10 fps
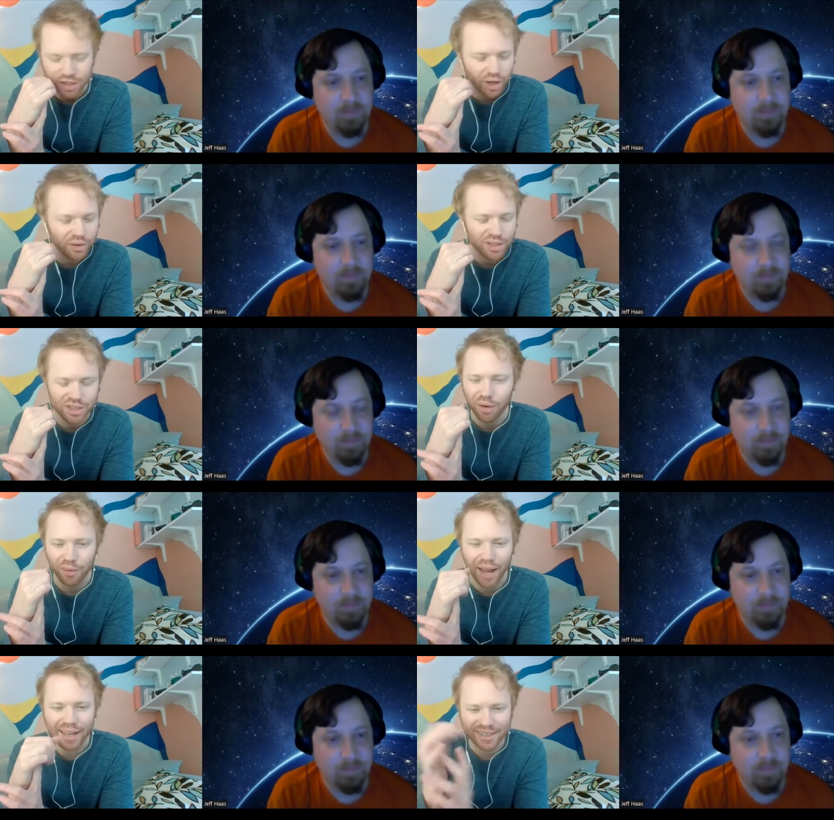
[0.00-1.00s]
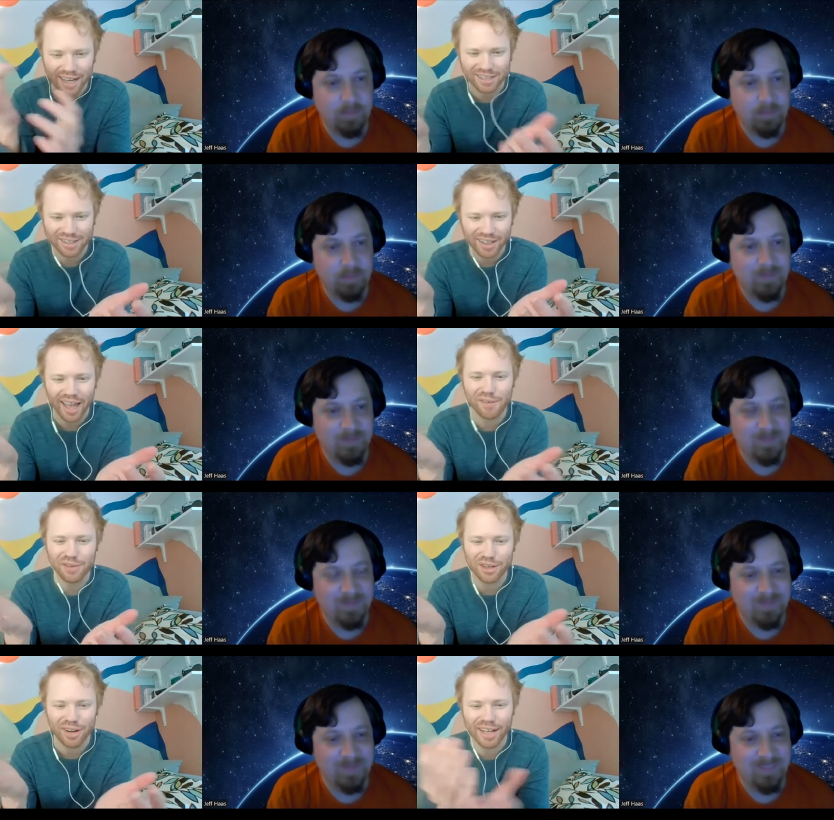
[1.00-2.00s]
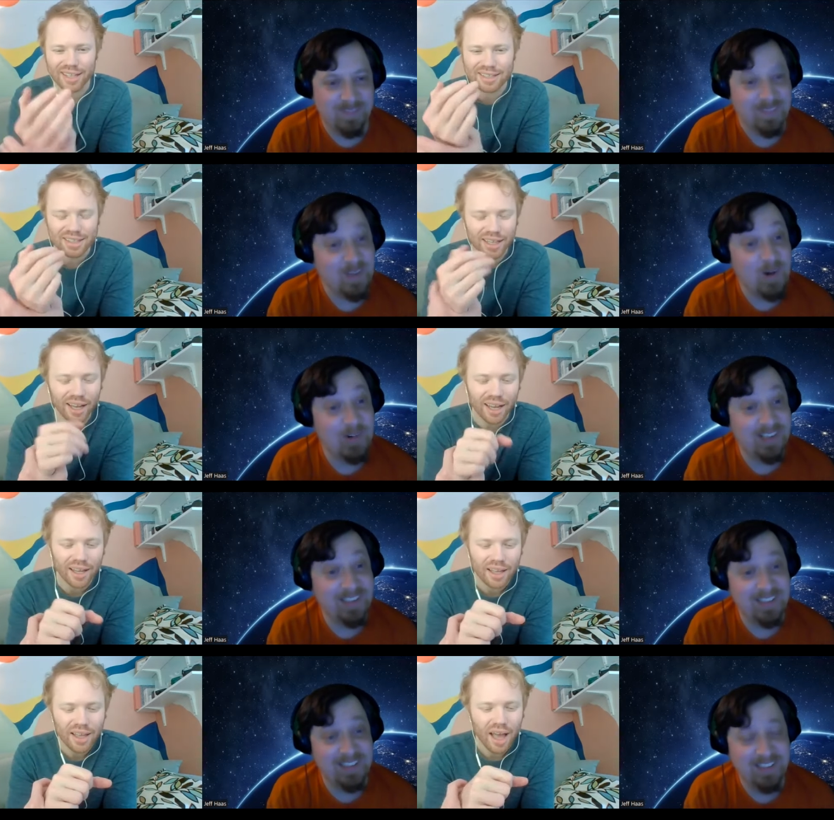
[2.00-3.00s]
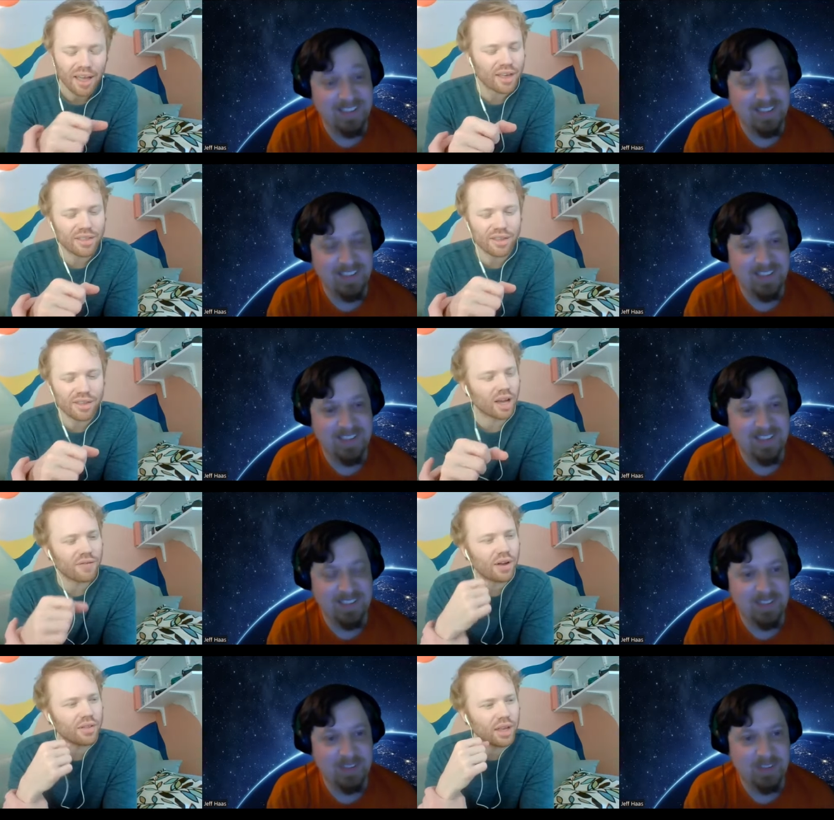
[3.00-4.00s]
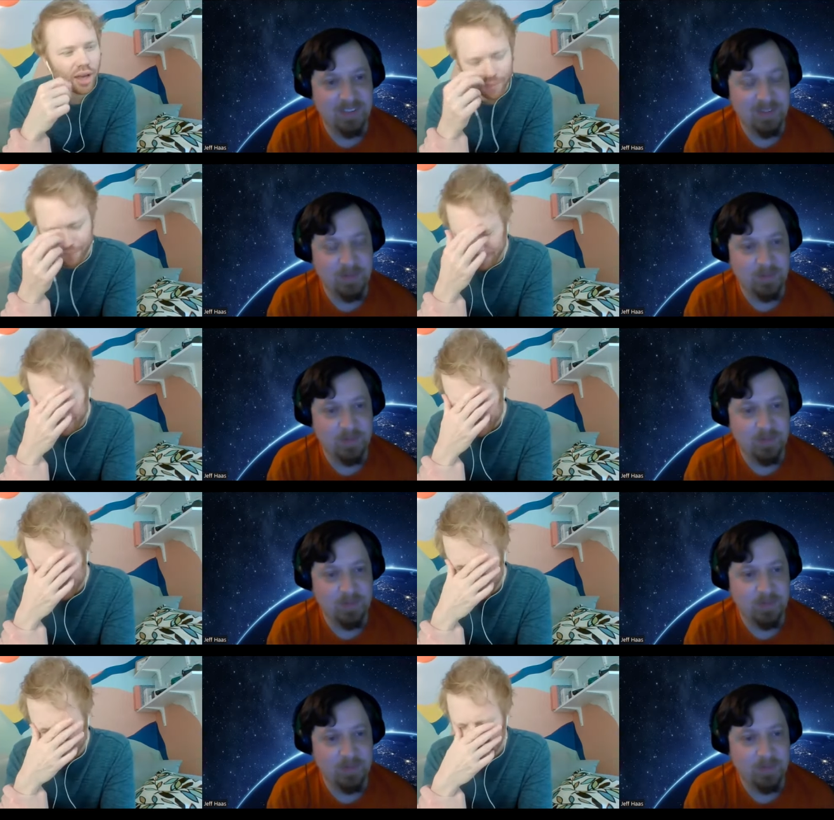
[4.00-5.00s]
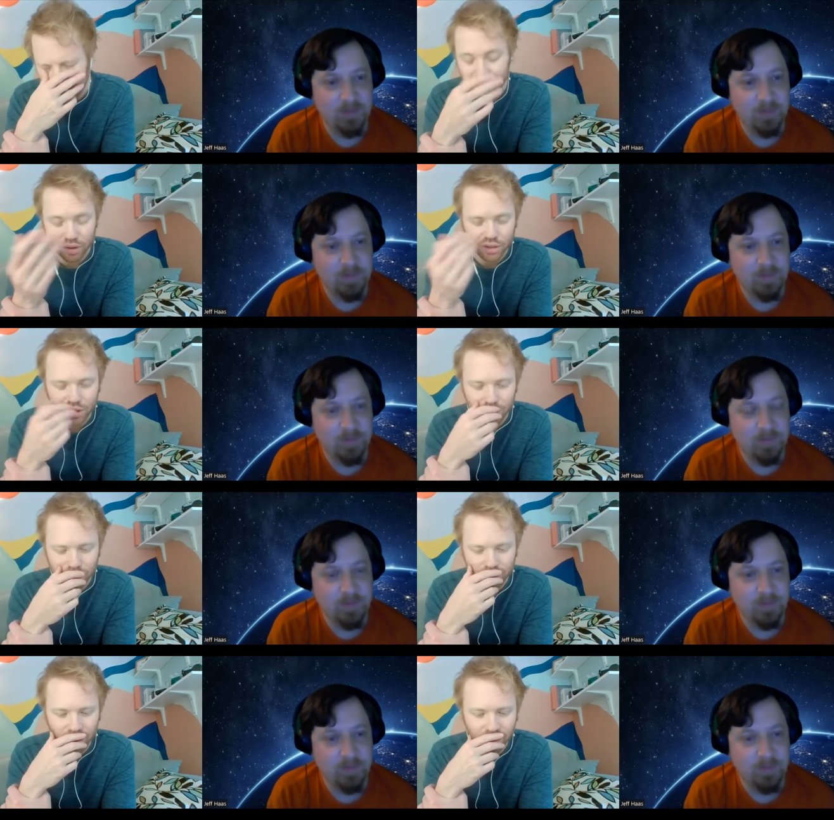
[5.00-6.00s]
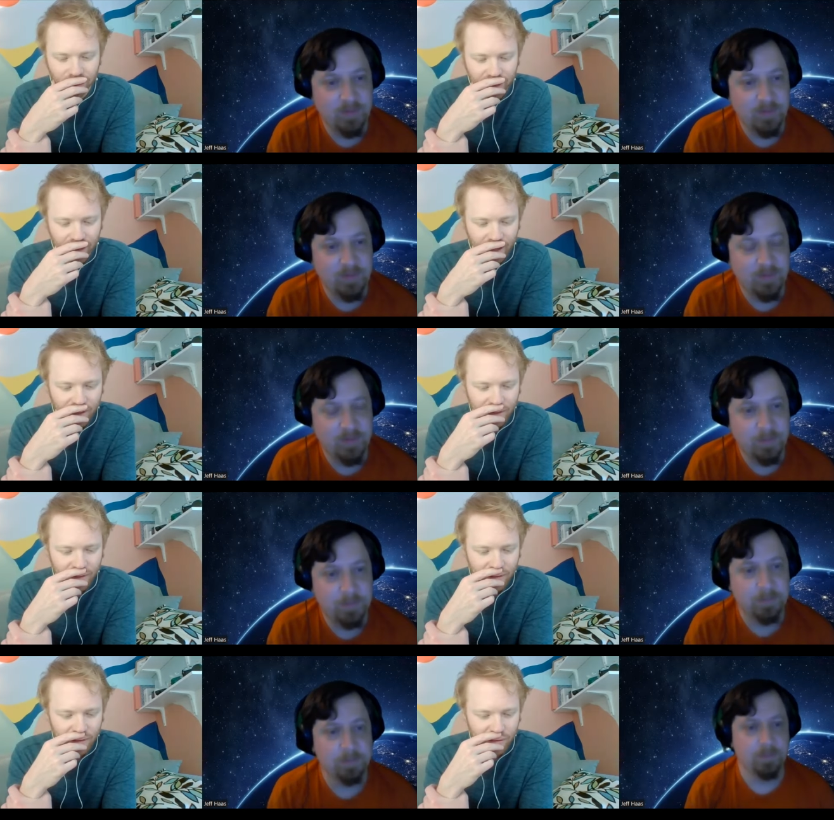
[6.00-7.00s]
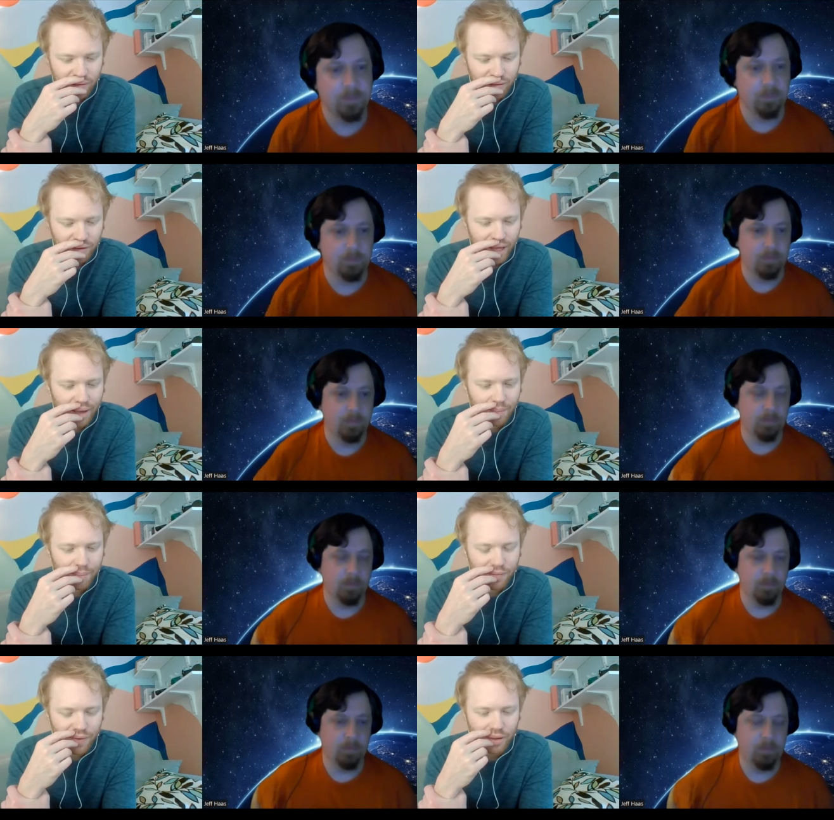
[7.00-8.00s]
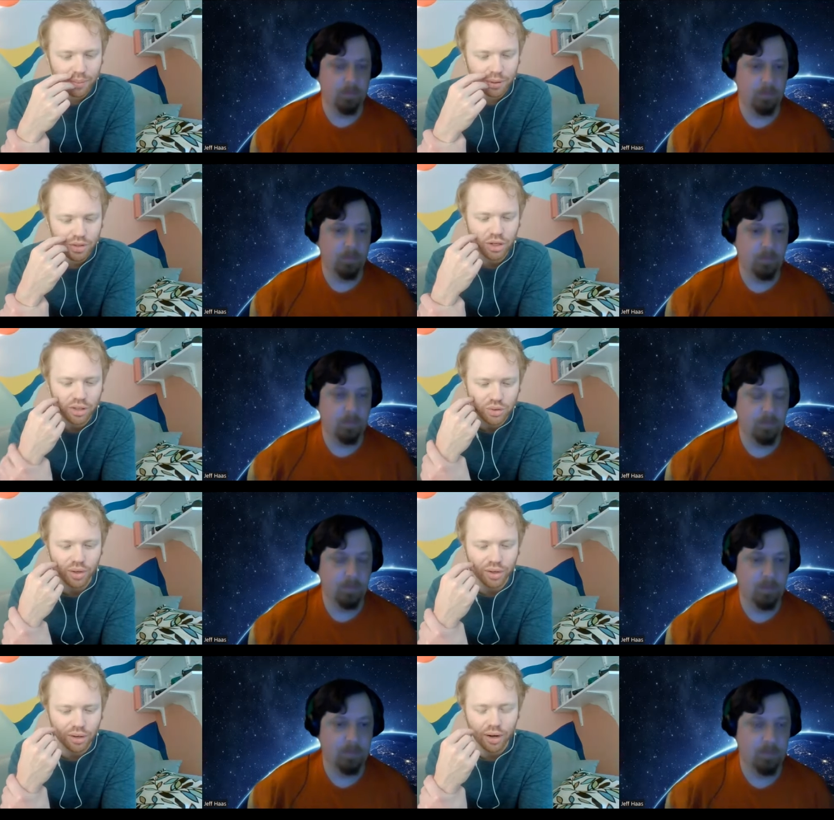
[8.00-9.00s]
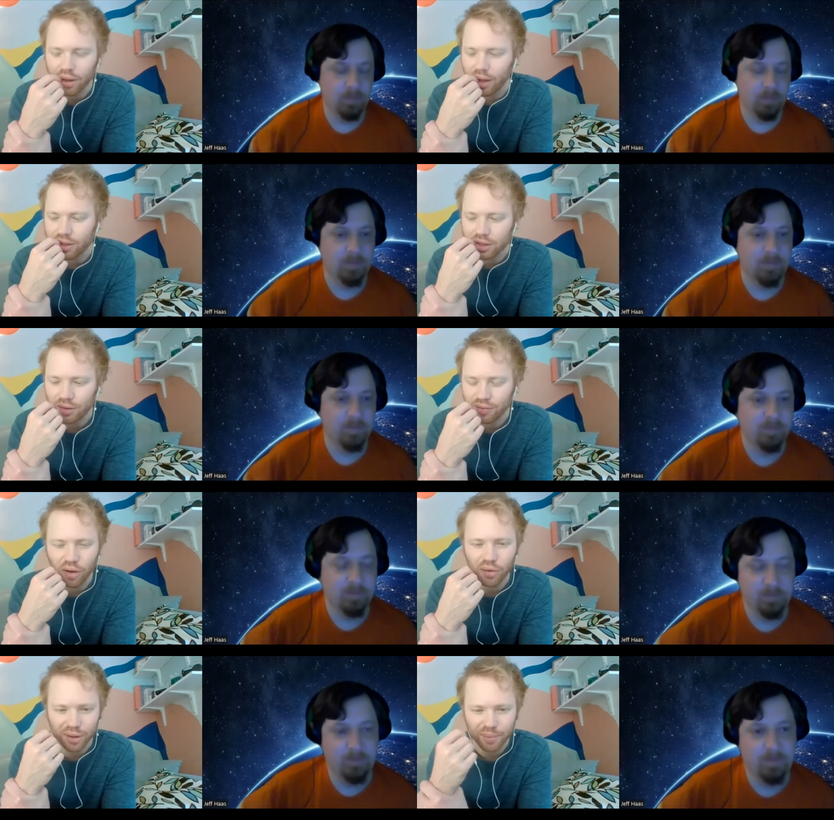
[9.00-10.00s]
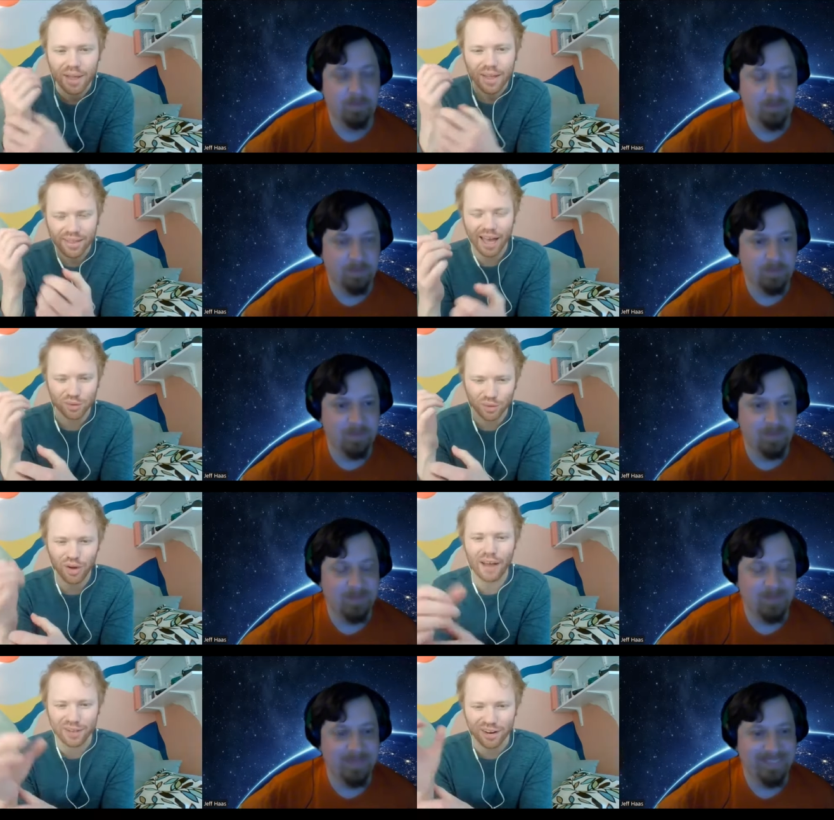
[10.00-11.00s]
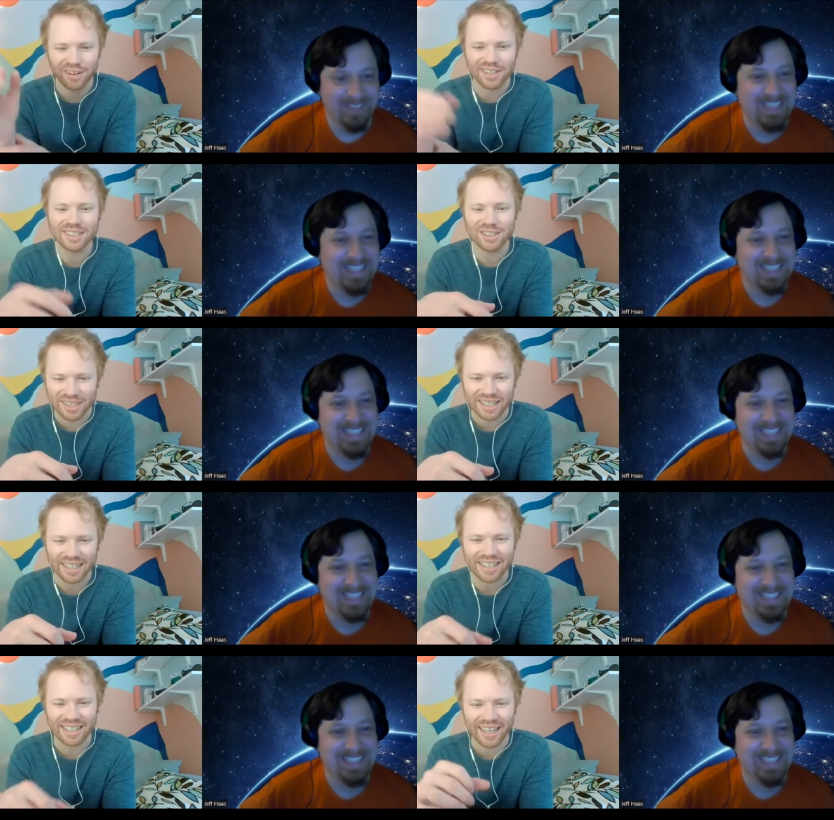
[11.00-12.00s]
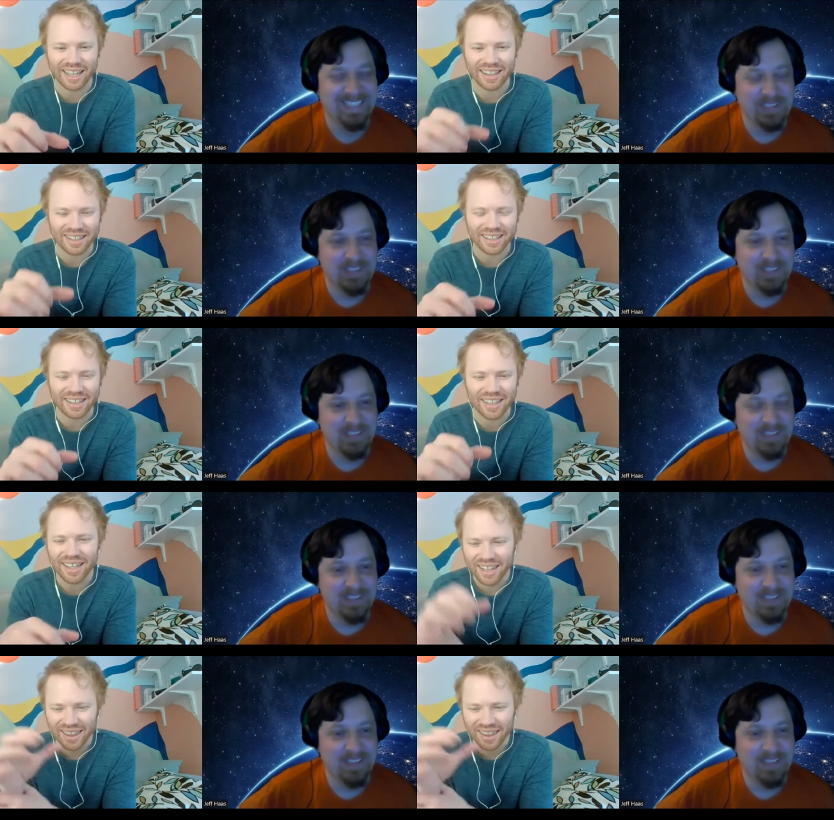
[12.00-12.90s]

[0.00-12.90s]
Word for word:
Speaker 1: the show is so rad to actually like have in your hands. Oh, the, uh, really? There's I found the um I unfortunately don't recall the uh their, their name, but I found the person on Twitter and started following them, the actual graphic artist who did it, like the